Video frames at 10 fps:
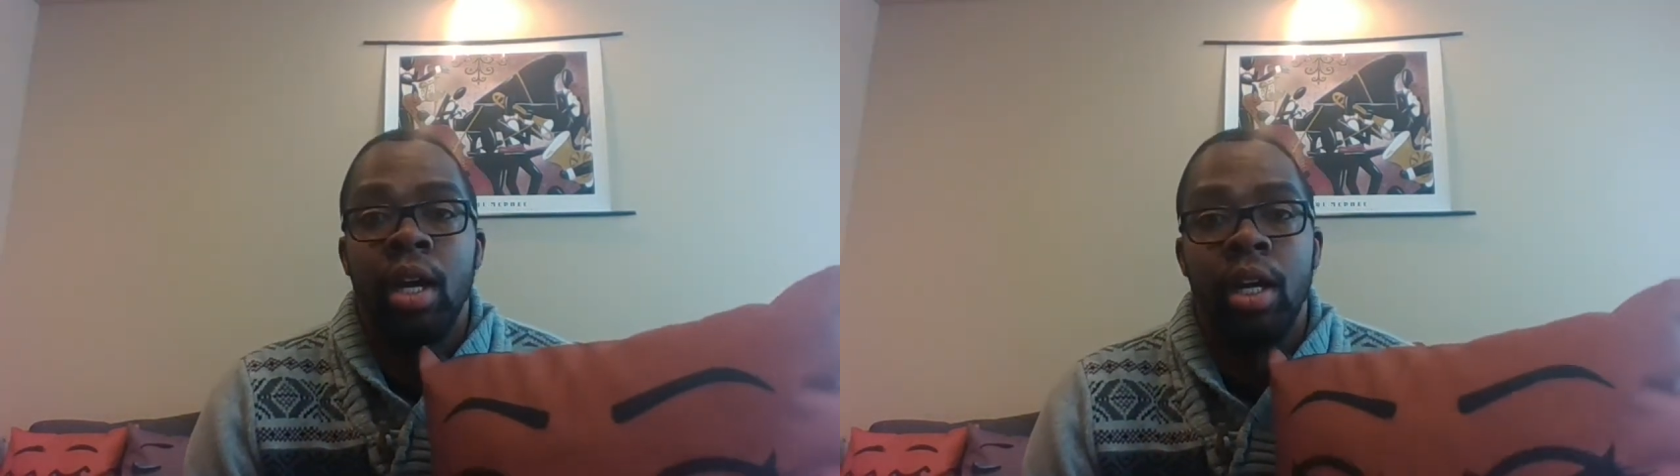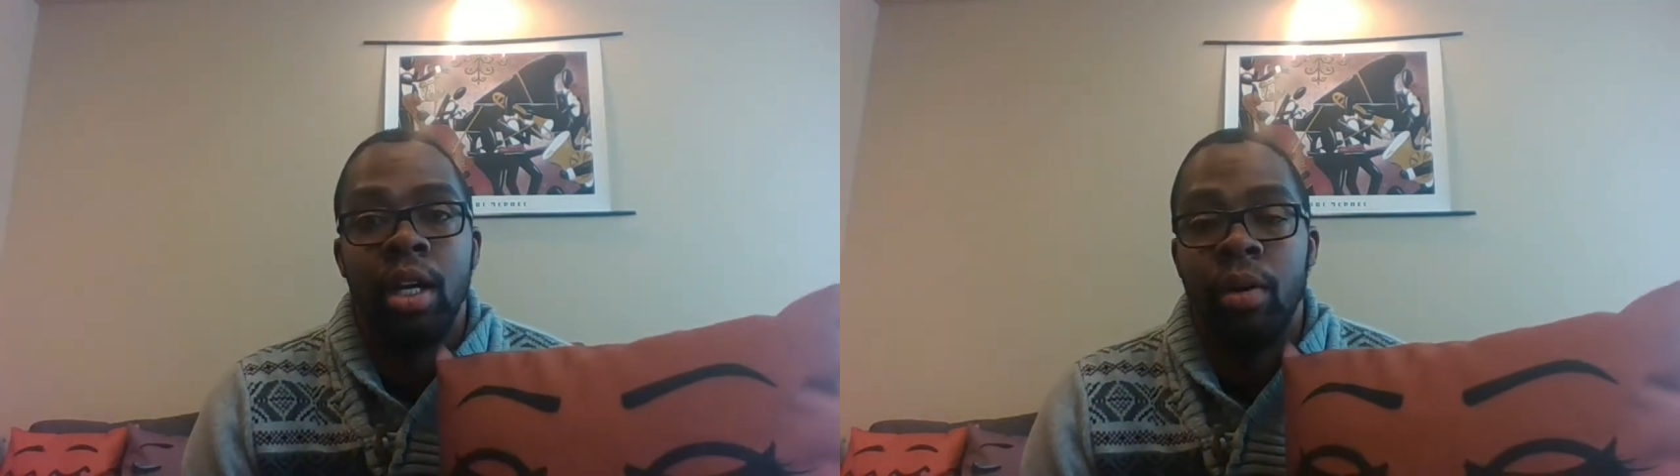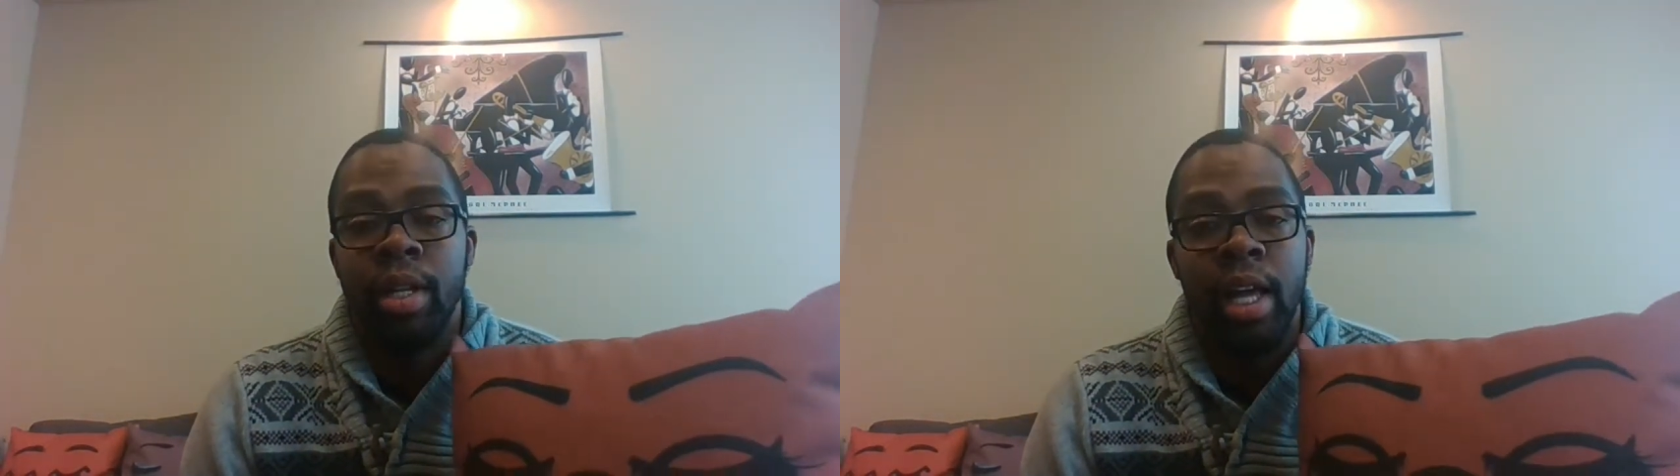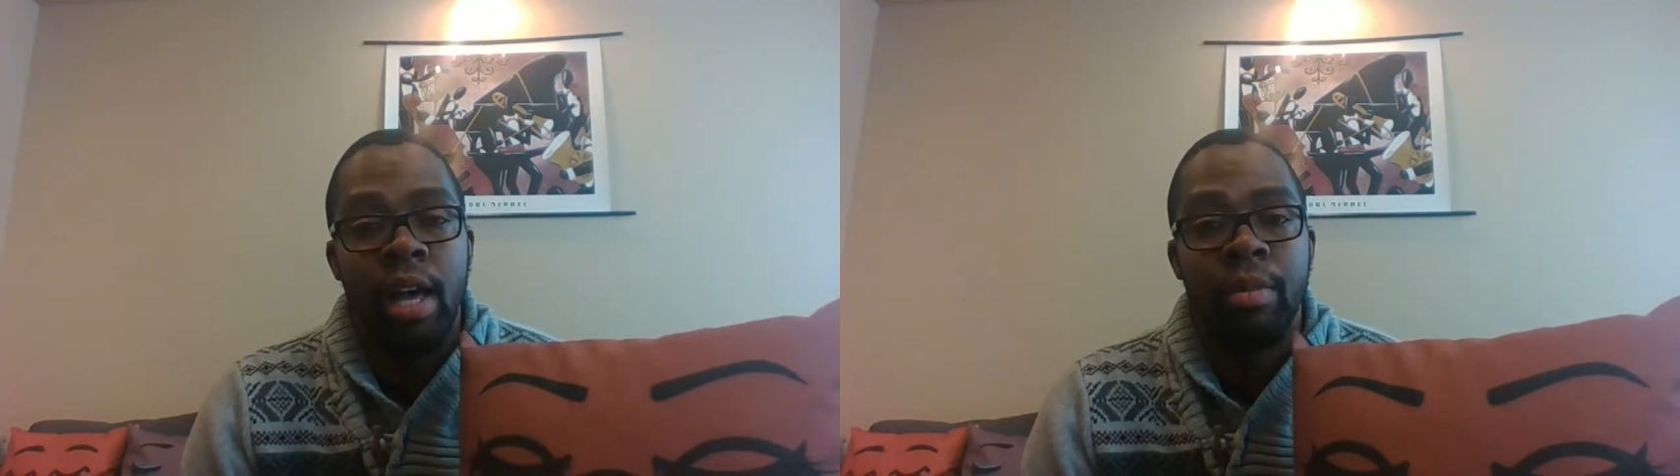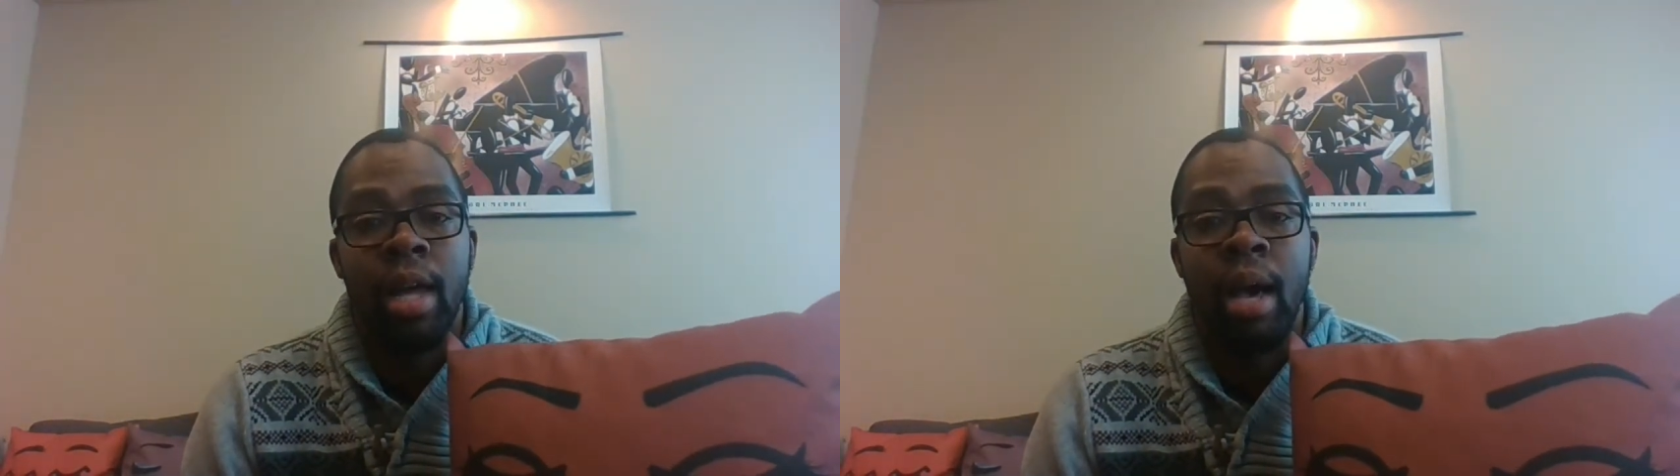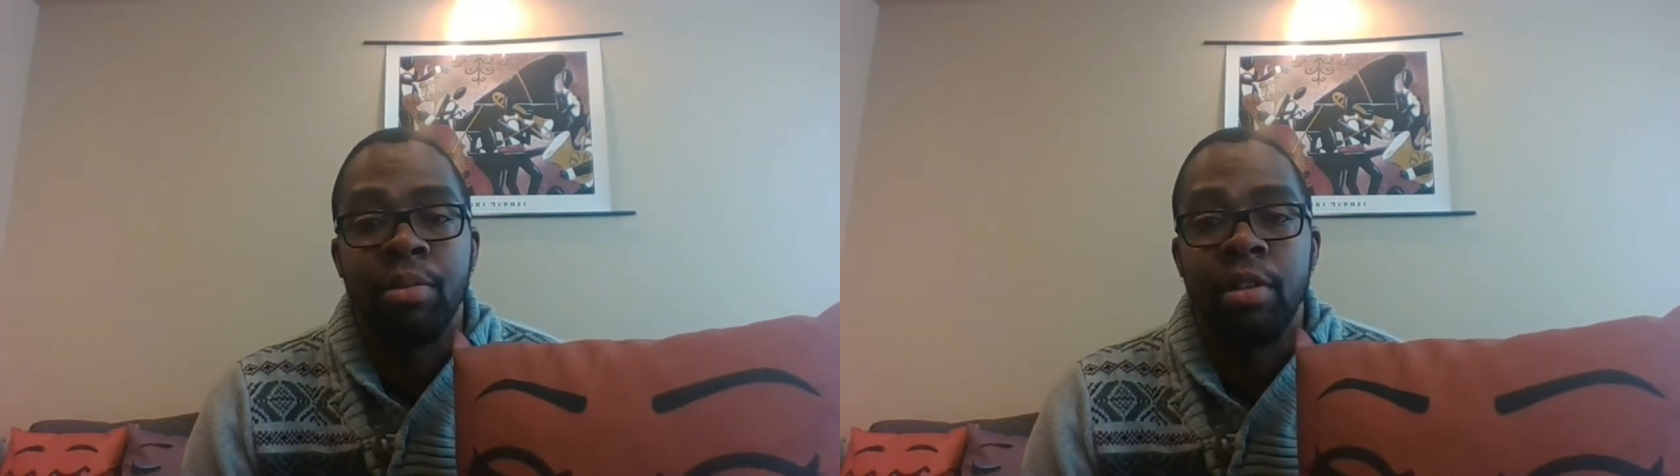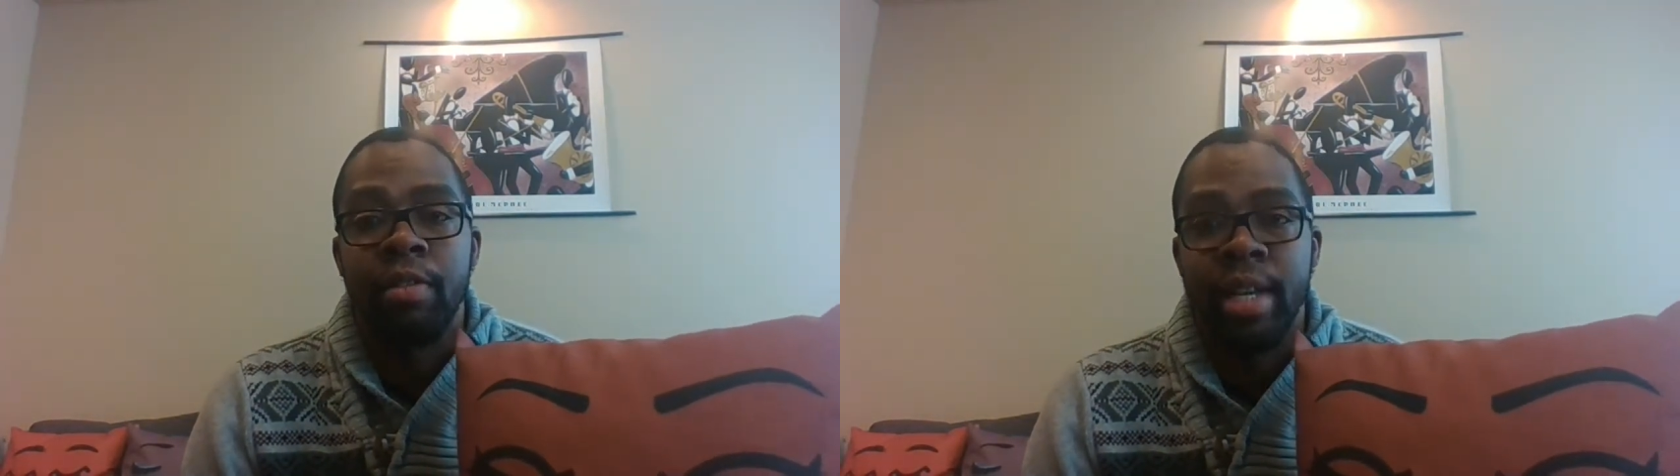You know, and they have been absolutely